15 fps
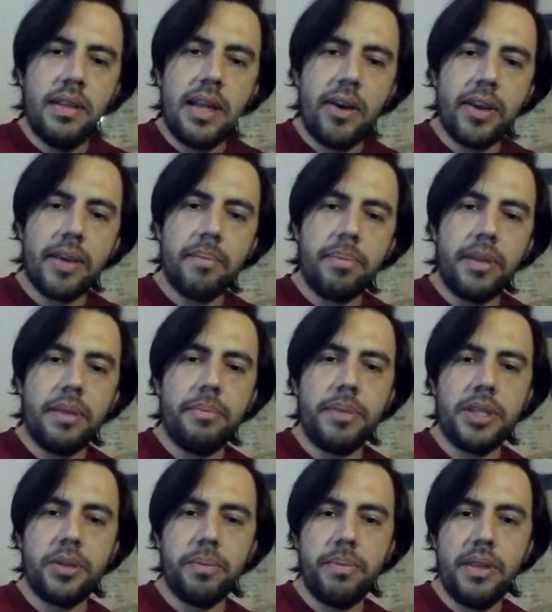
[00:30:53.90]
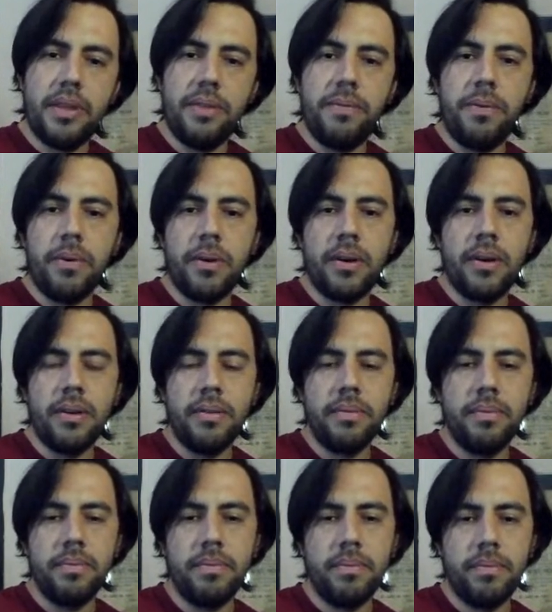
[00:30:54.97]
Now I can play bishop d4
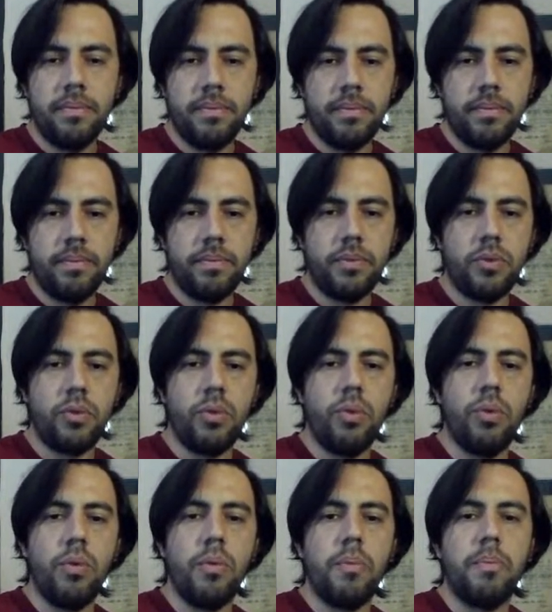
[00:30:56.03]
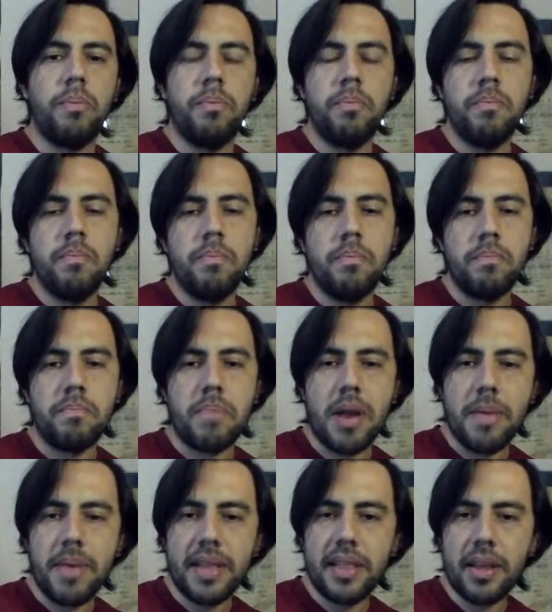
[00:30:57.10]
to
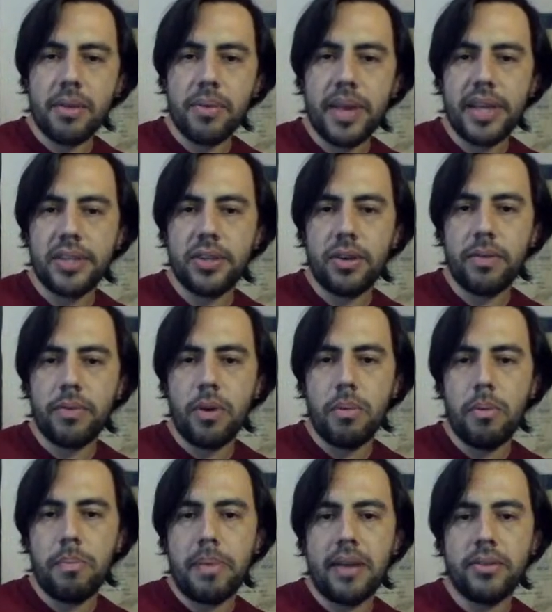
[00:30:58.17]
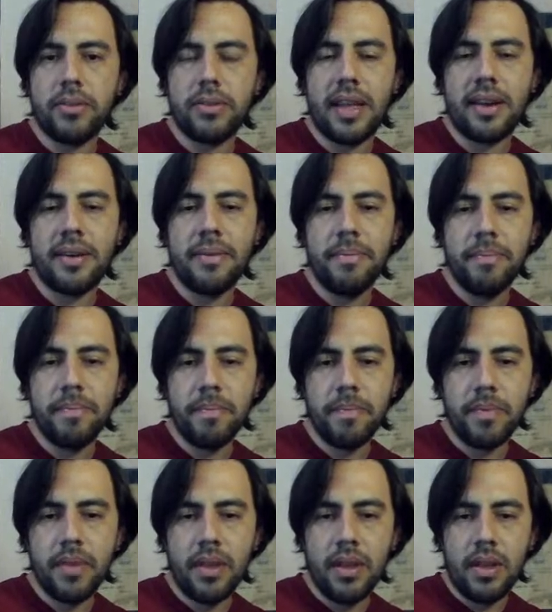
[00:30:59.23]
prevent the creation of double pawns there.
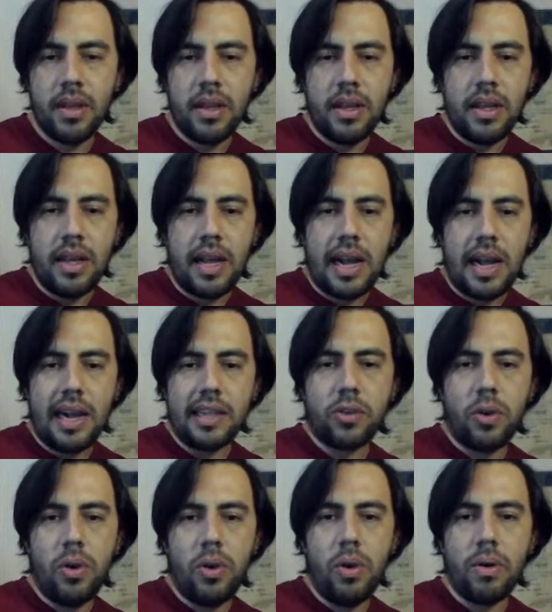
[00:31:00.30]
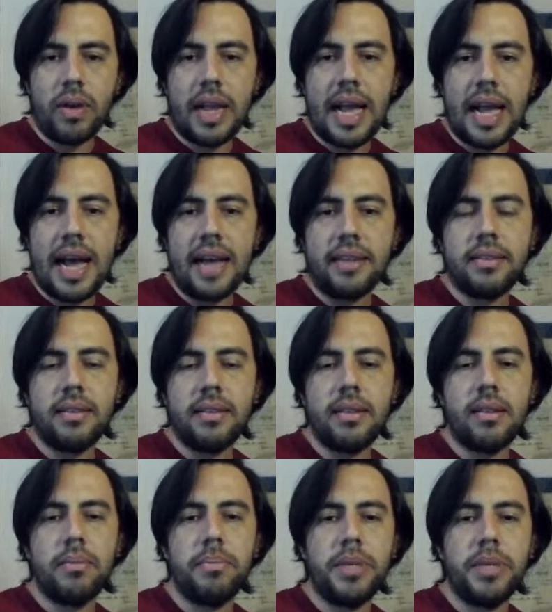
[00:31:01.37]
Also long
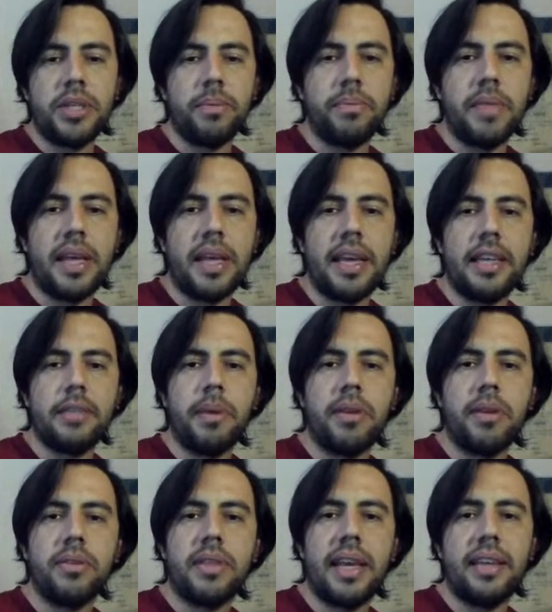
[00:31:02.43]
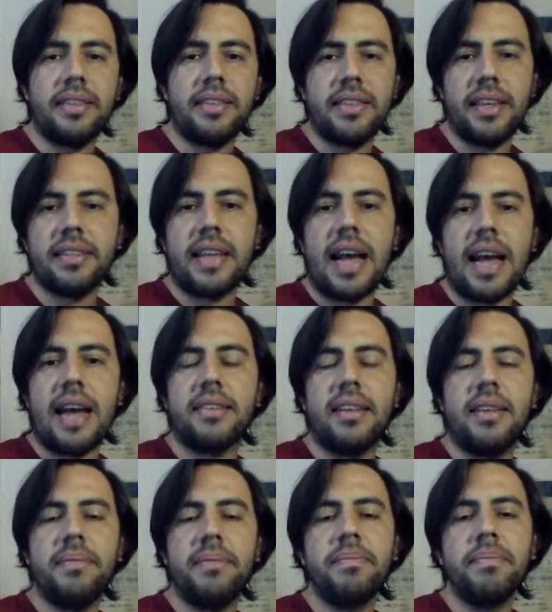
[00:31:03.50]
castle, bishop takes, pawn takes. He's
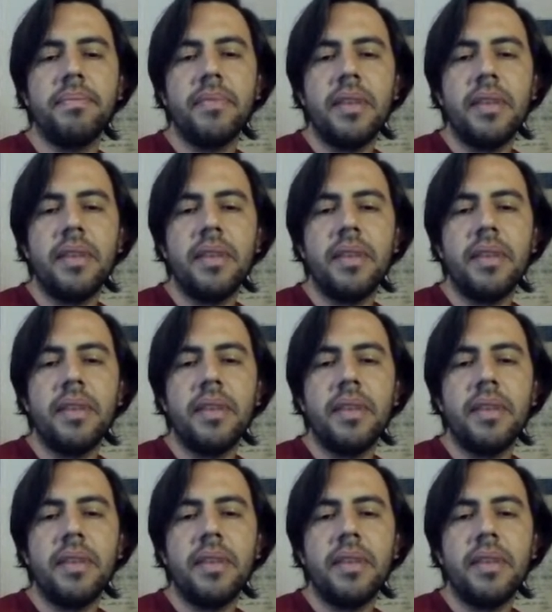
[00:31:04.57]
castling.